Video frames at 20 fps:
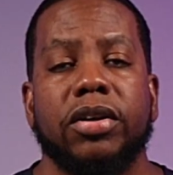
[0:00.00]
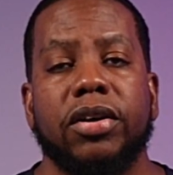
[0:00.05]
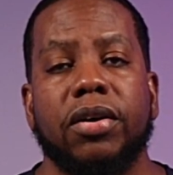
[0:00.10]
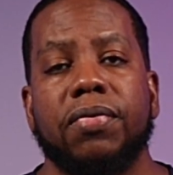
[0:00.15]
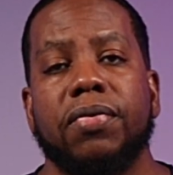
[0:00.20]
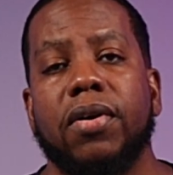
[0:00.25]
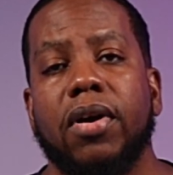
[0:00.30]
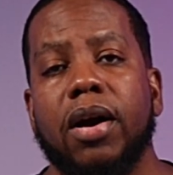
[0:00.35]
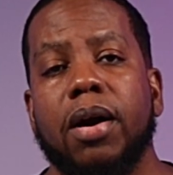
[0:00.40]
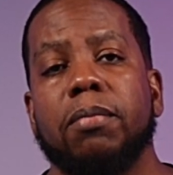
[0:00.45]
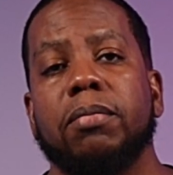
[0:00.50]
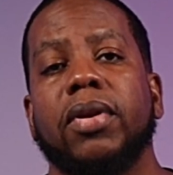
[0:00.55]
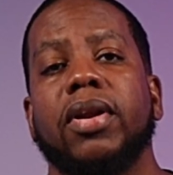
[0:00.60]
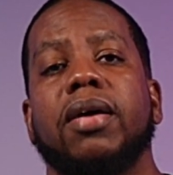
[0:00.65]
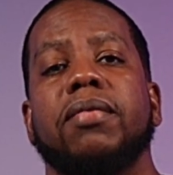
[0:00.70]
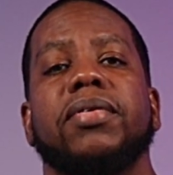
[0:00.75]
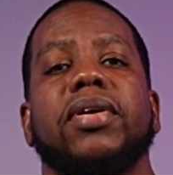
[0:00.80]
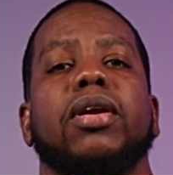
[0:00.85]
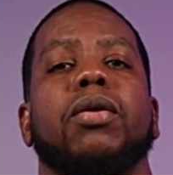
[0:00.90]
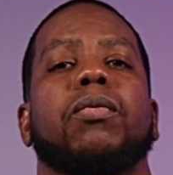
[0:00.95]
So far, I'm
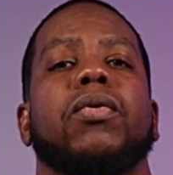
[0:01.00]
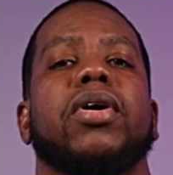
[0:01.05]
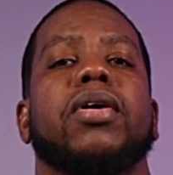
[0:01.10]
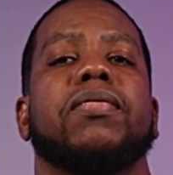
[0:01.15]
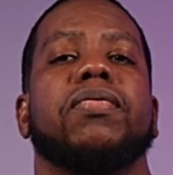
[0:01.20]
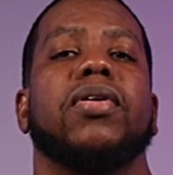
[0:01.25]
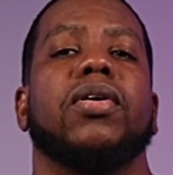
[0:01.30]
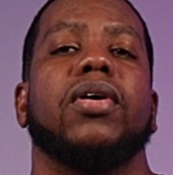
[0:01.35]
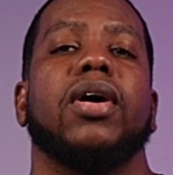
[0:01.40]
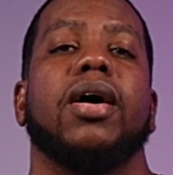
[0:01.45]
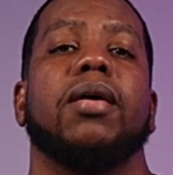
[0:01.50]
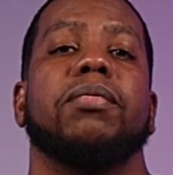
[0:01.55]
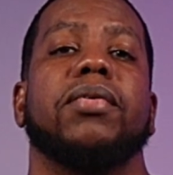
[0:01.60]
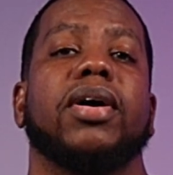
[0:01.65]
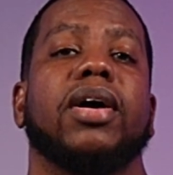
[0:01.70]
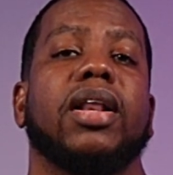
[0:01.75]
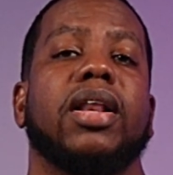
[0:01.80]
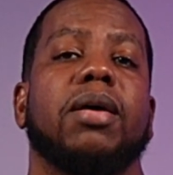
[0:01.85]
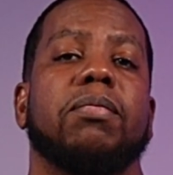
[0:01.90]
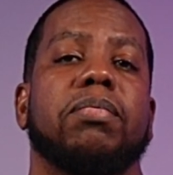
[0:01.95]
loving the workflow of the
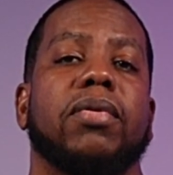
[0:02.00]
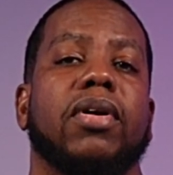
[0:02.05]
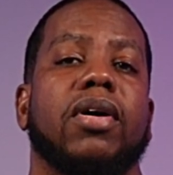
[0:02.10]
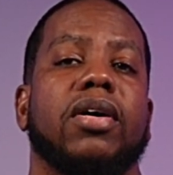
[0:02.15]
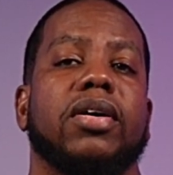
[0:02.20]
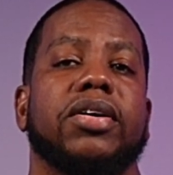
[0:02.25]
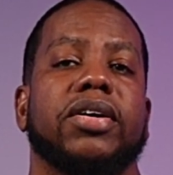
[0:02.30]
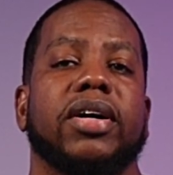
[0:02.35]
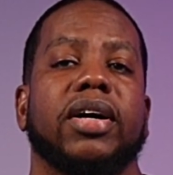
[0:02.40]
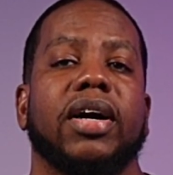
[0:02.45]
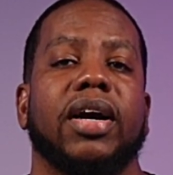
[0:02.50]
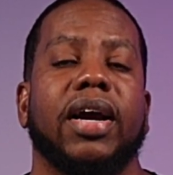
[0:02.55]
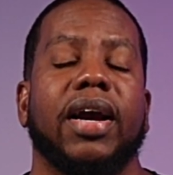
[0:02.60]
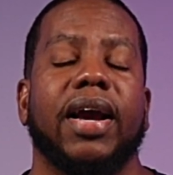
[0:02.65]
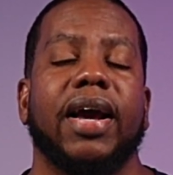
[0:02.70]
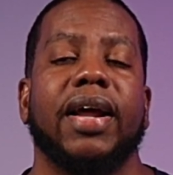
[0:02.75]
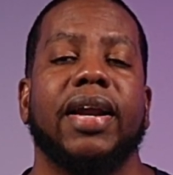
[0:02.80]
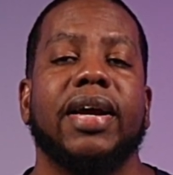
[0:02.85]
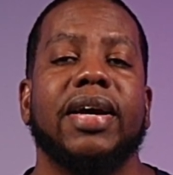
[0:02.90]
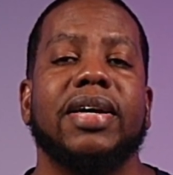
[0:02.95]
clip launcher.
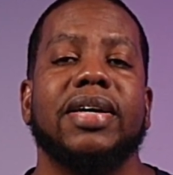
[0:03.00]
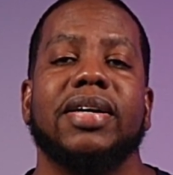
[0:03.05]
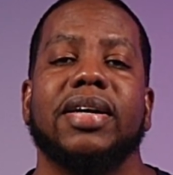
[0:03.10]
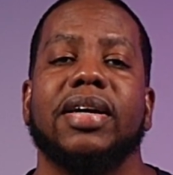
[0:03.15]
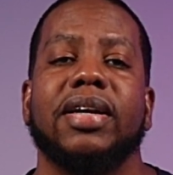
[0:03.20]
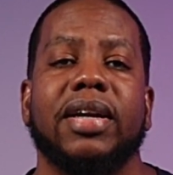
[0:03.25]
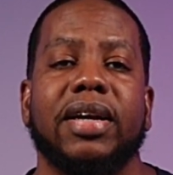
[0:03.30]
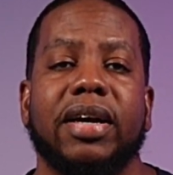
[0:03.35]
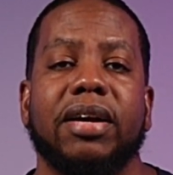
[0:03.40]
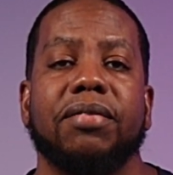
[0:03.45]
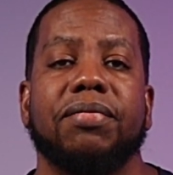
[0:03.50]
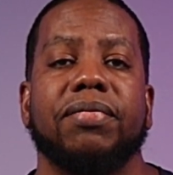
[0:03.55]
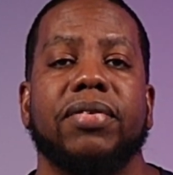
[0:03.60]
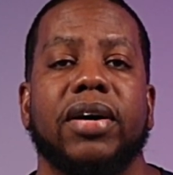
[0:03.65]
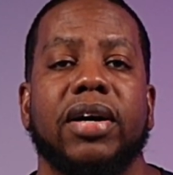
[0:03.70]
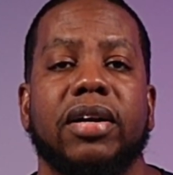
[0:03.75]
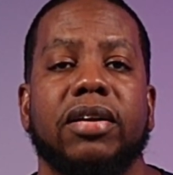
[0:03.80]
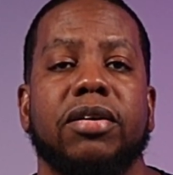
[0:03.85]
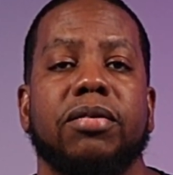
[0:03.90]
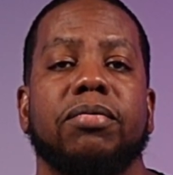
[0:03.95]
It is indeed
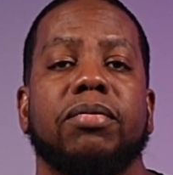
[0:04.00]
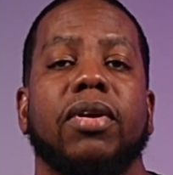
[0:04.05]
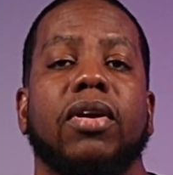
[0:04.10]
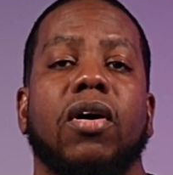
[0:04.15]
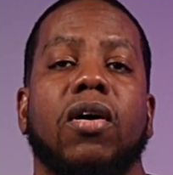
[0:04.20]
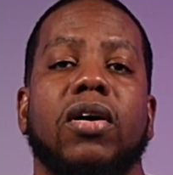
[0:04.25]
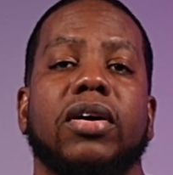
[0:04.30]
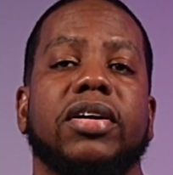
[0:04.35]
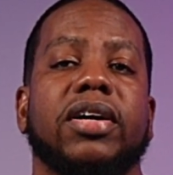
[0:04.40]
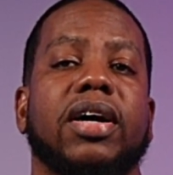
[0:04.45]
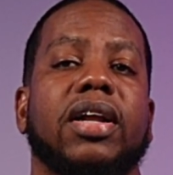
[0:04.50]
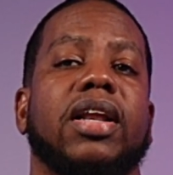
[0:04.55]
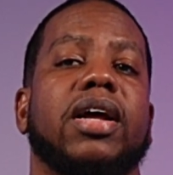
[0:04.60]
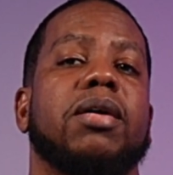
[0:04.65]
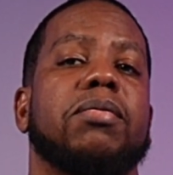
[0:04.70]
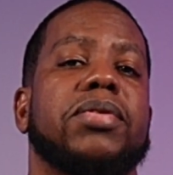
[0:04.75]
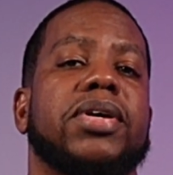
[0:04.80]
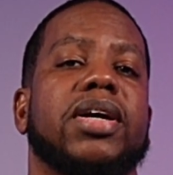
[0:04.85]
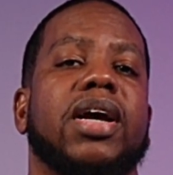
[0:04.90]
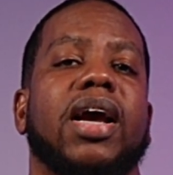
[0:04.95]
fun to launch
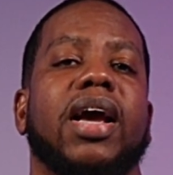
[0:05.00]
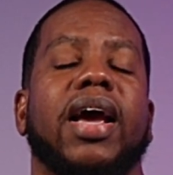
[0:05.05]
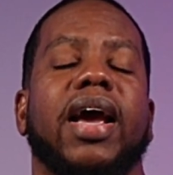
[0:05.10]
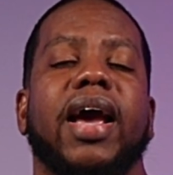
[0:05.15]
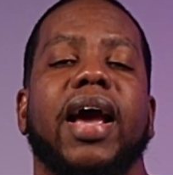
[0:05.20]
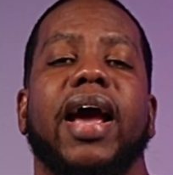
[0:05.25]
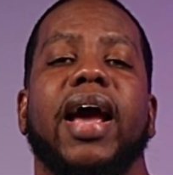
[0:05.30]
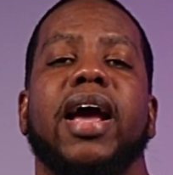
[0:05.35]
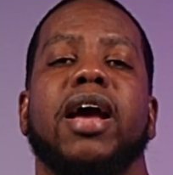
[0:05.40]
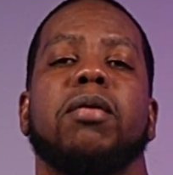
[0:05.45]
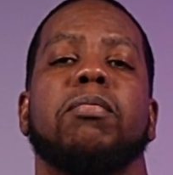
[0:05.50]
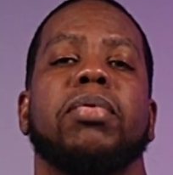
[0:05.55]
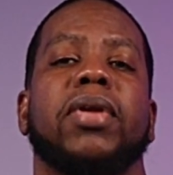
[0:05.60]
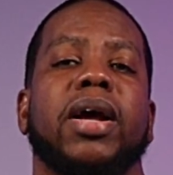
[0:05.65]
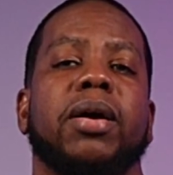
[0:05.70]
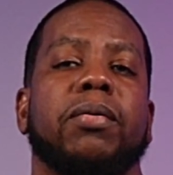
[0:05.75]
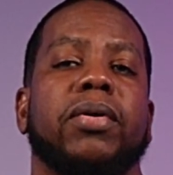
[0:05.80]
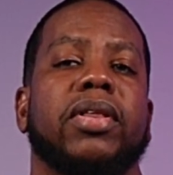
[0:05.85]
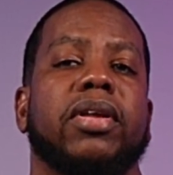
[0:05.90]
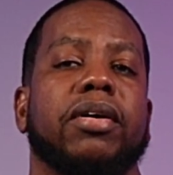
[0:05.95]
clips and
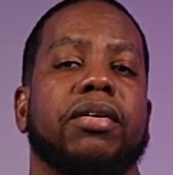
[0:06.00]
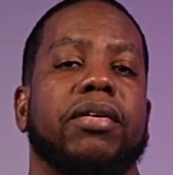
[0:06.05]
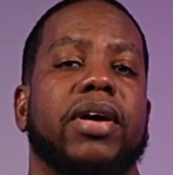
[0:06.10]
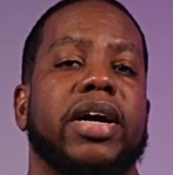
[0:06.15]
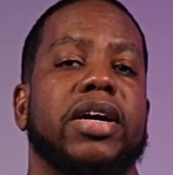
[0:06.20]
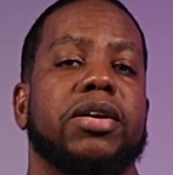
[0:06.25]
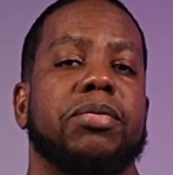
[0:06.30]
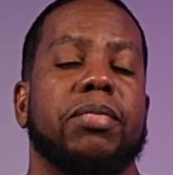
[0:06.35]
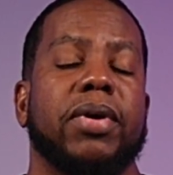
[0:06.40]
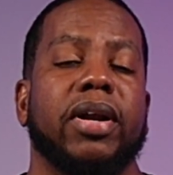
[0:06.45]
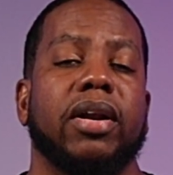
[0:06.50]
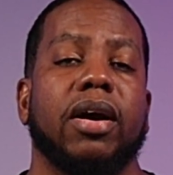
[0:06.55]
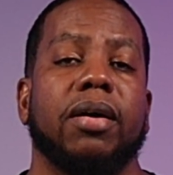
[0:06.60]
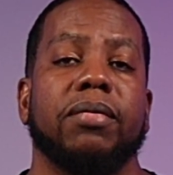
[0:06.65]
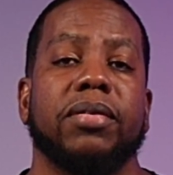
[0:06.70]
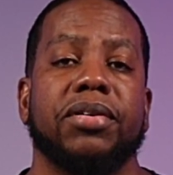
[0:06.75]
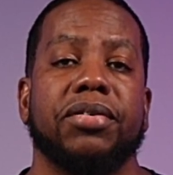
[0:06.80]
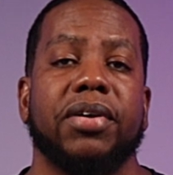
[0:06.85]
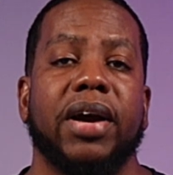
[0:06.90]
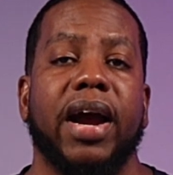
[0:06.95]
play with the arrangement
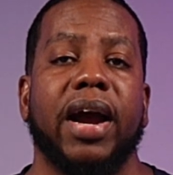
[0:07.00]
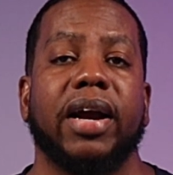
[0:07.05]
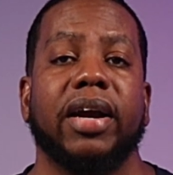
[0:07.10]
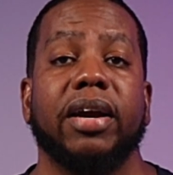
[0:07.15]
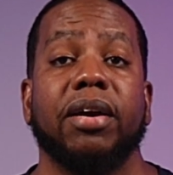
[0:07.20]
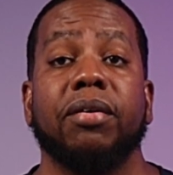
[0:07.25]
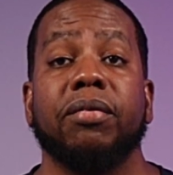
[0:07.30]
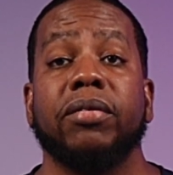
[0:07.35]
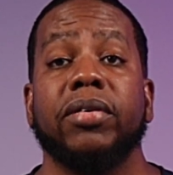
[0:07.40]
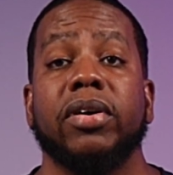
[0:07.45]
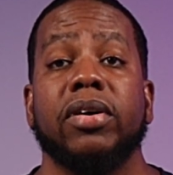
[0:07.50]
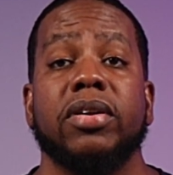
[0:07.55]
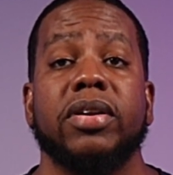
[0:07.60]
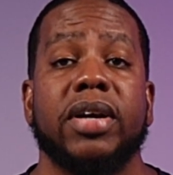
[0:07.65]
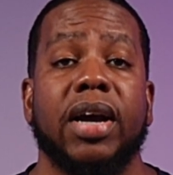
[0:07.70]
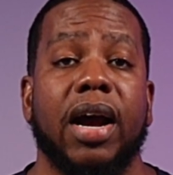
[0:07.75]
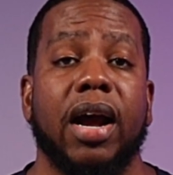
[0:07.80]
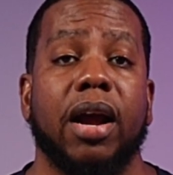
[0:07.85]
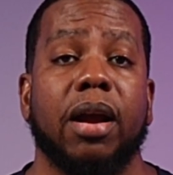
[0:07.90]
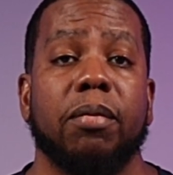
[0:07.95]
of a track in real
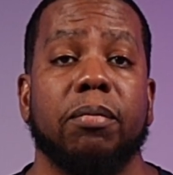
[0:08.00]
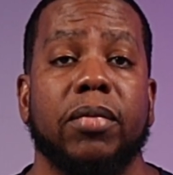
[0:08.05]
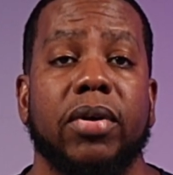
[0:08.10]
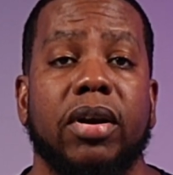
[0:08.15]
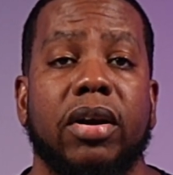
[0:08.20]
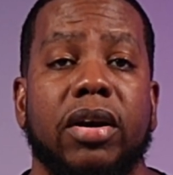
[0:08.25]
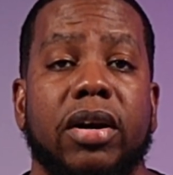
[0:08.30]
time.